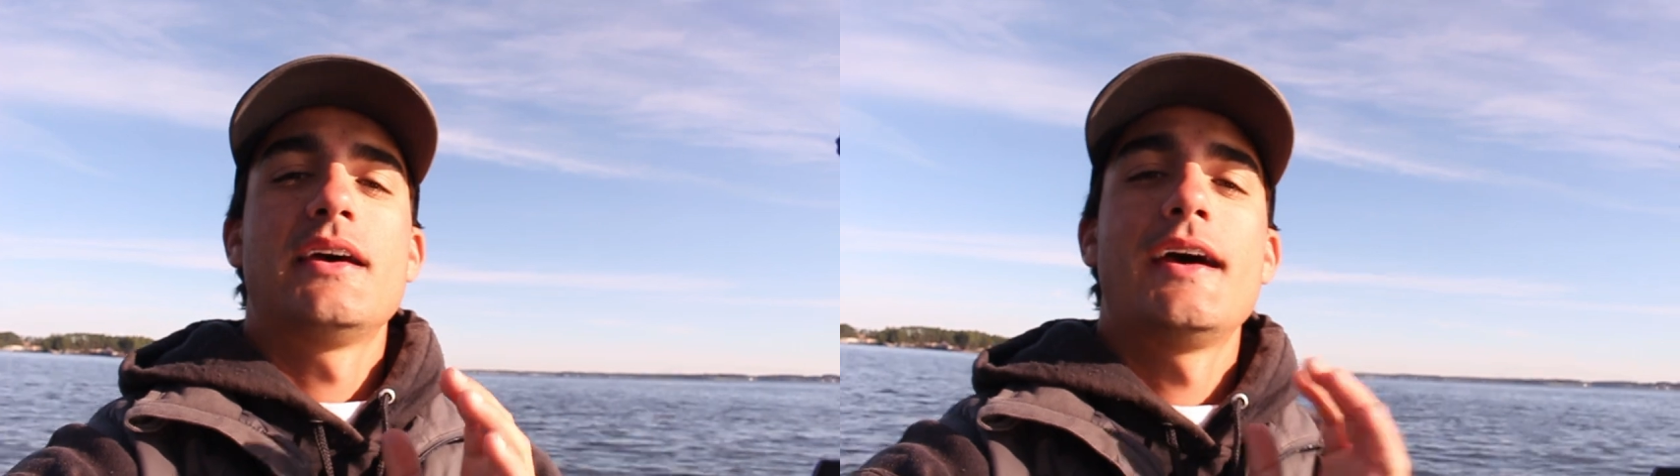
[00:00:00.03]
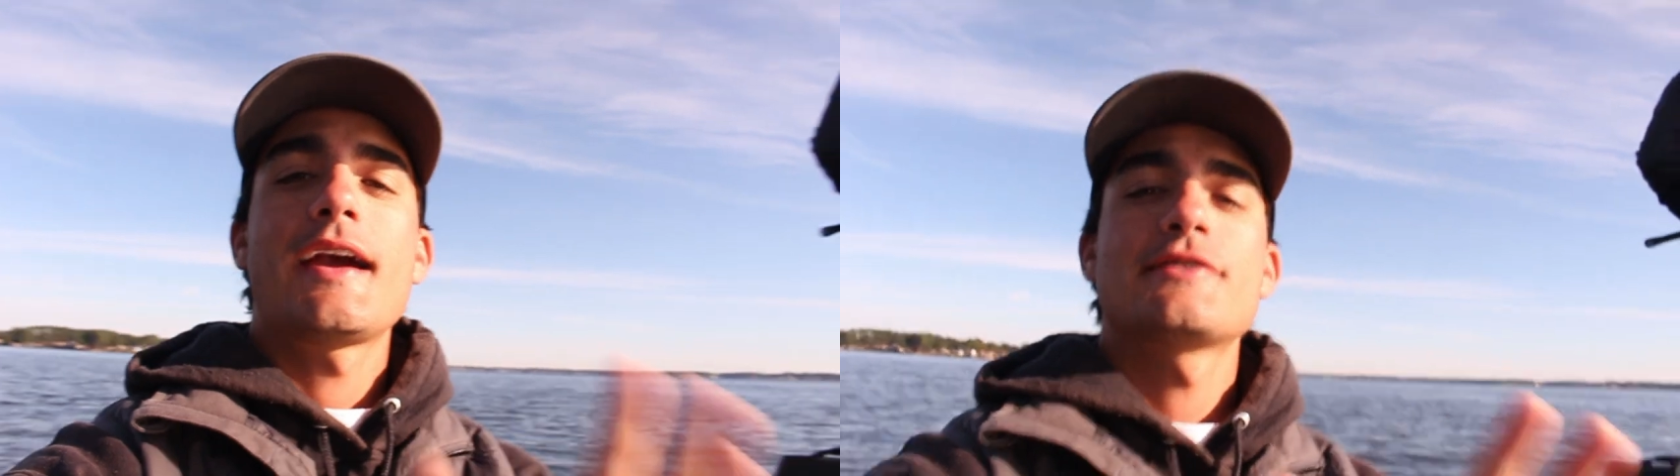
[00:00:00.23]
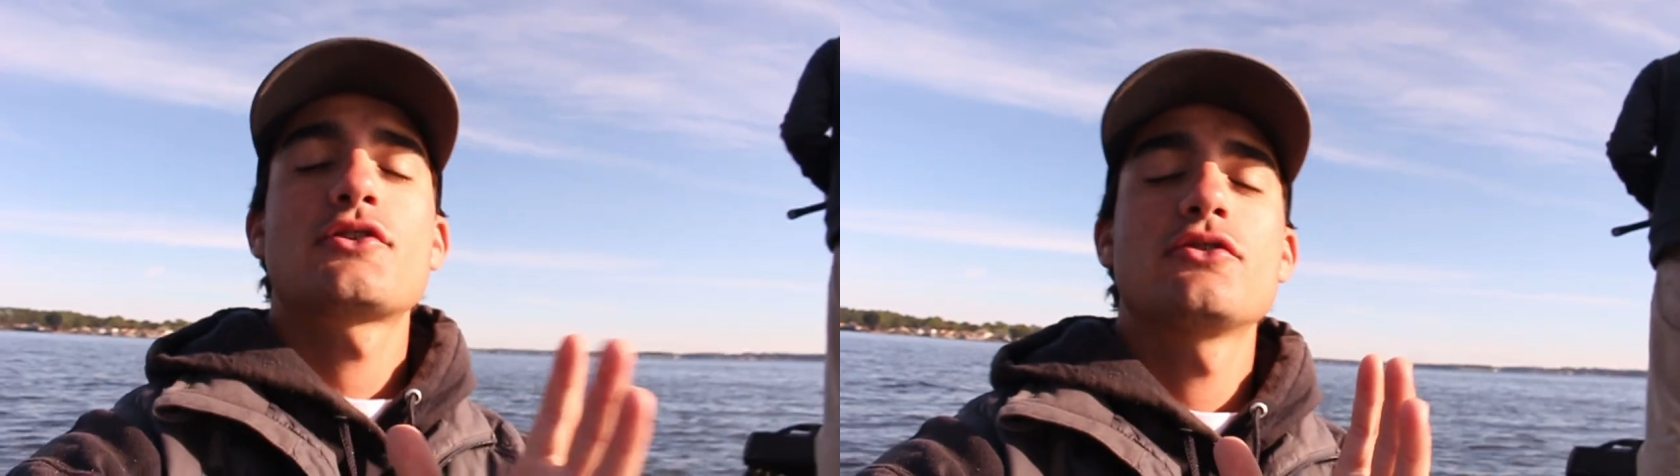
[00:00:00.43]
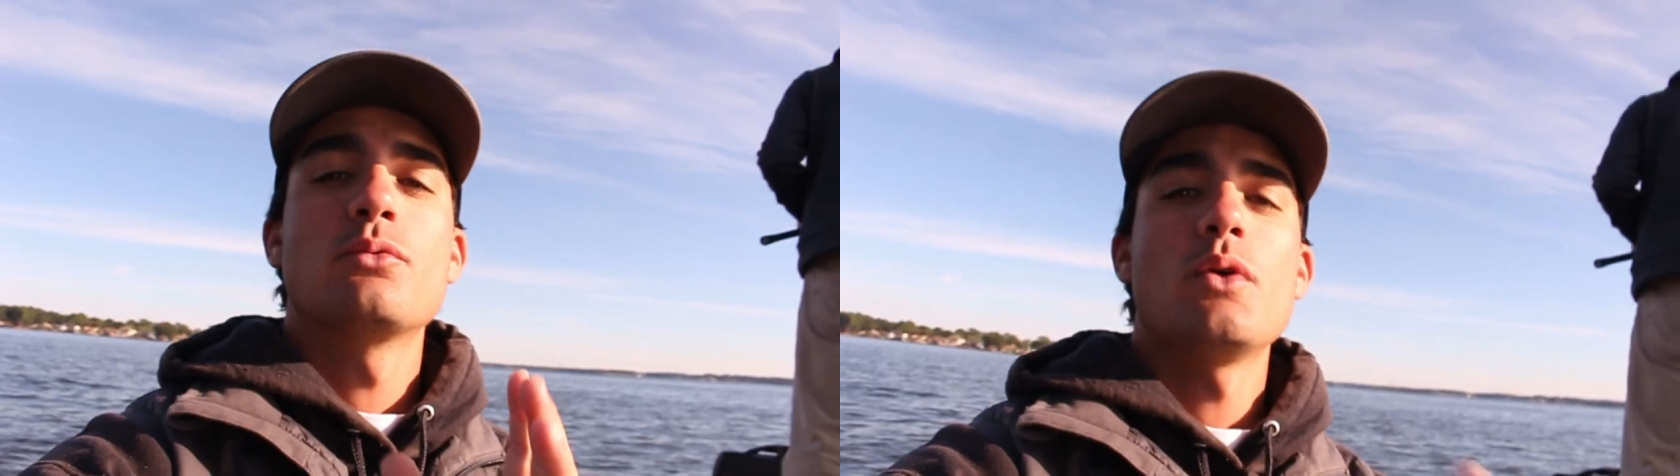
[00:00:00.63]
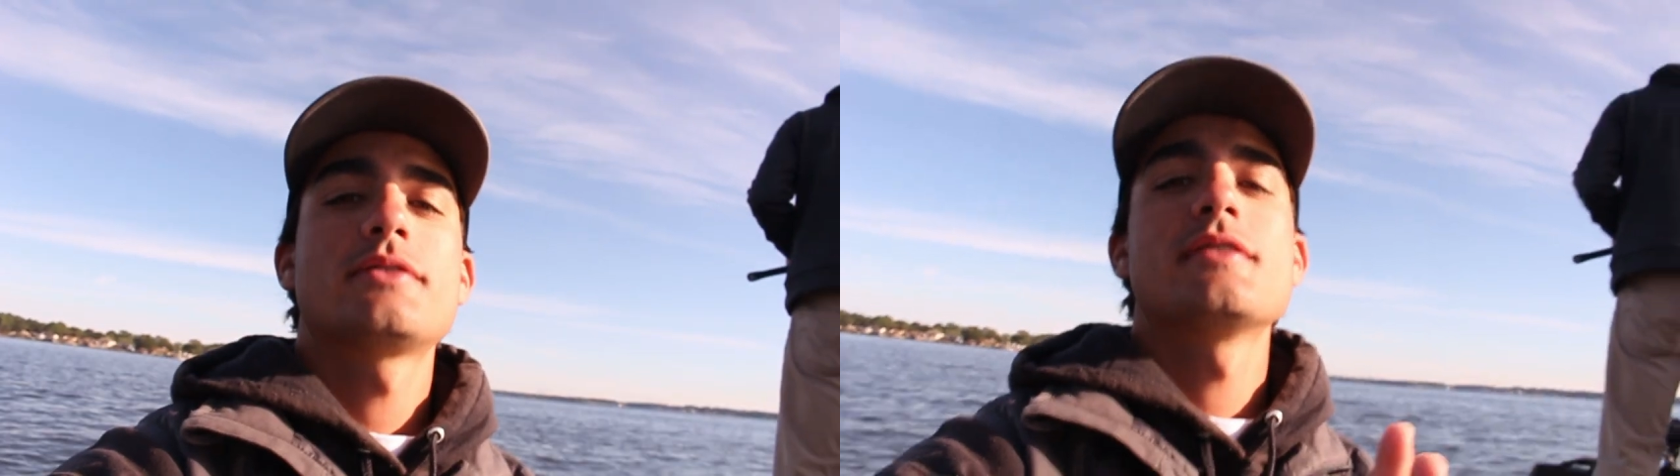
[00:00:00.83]
Hey guys and girls,
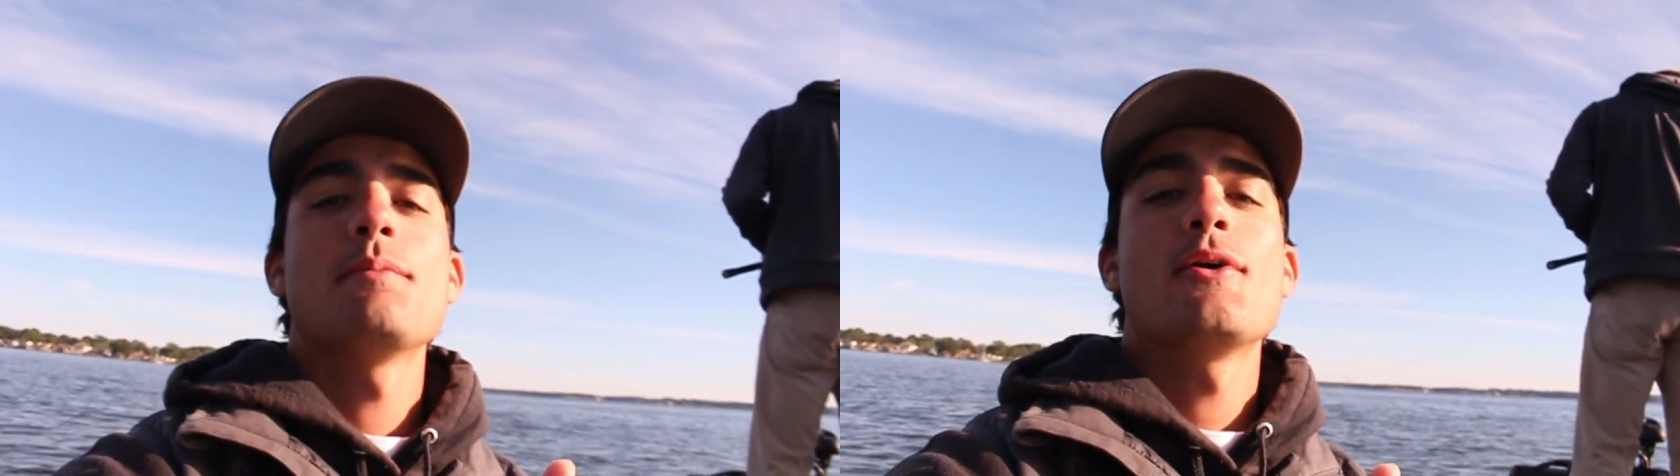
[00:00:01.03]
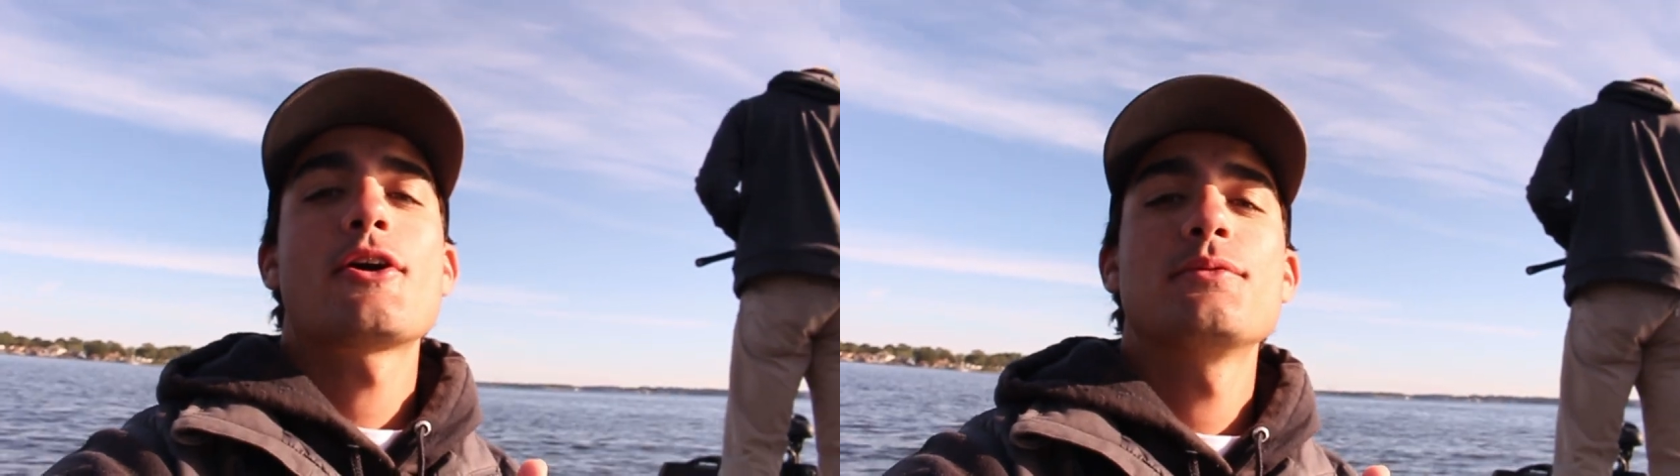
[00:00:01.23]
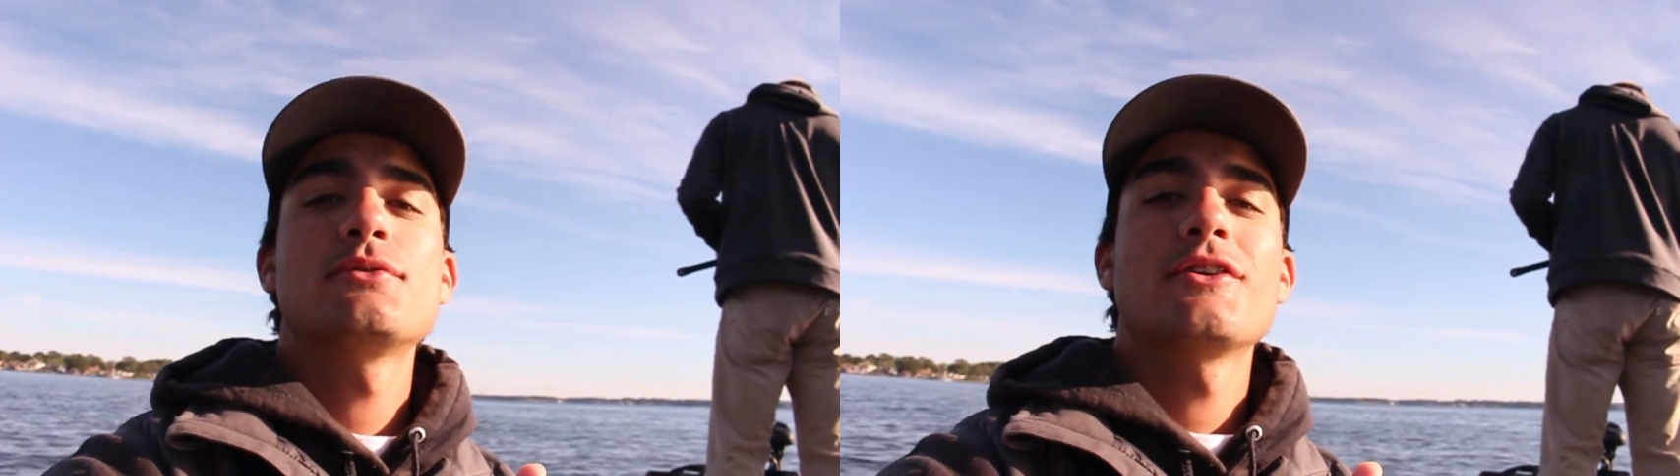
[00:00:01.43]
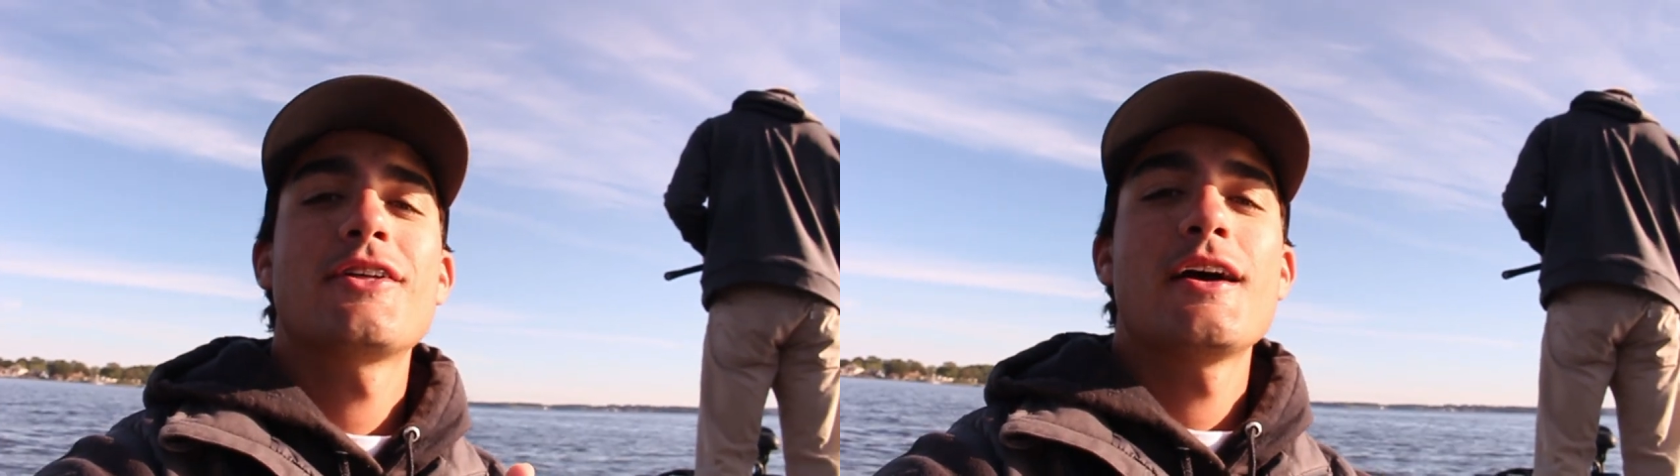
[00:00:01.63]
what's up? Welcome to another